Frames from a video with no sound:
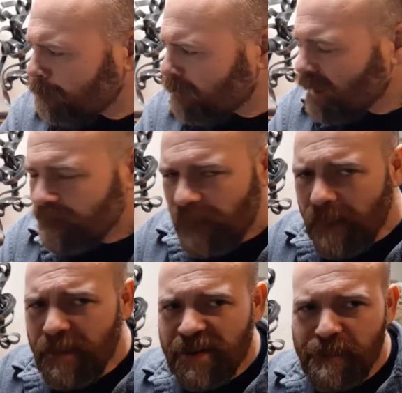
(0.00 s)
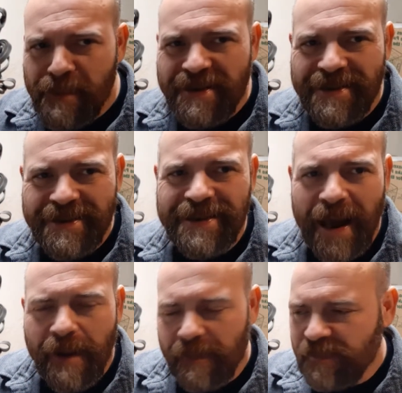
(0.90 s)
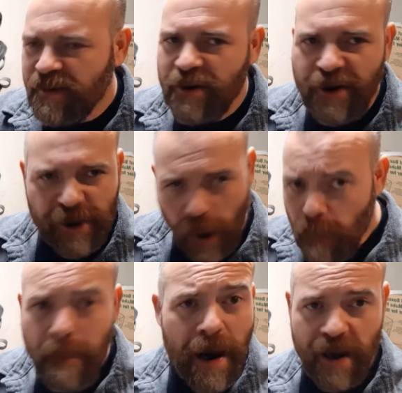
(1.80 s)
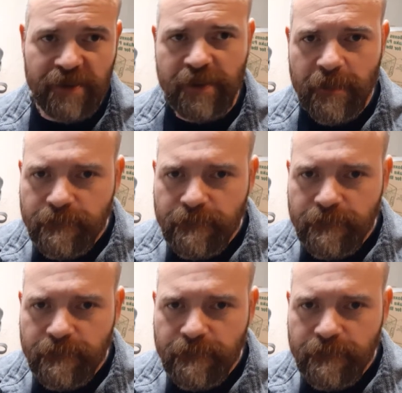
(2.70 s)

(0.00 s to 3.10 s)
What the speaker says: The family's been discounted so much